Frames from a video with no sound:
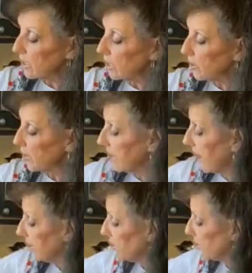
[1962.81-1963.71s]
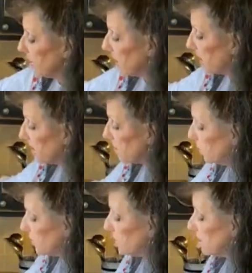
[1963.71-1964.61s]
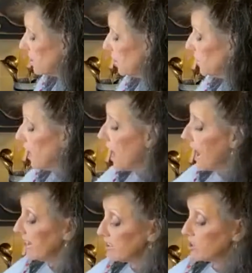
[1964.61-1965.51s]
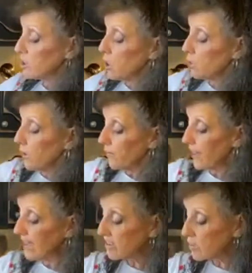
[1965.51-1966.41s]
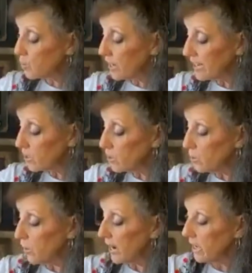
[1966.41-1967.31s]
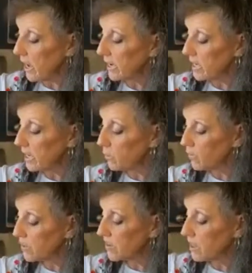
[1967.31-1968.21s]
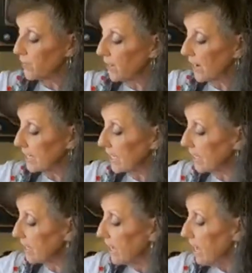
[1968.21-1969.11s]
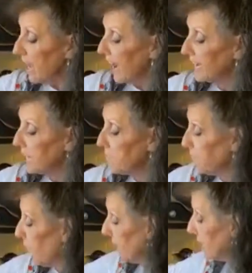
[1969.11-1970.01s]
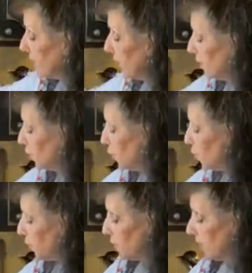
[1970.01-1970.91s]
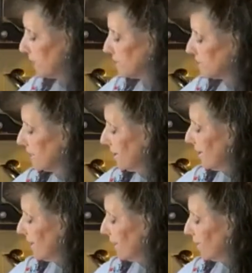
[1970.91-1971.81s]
You need all the gadgets and the gizmos and stuff. And so that's what I do. I get the stuff that I need. I keep finding new things.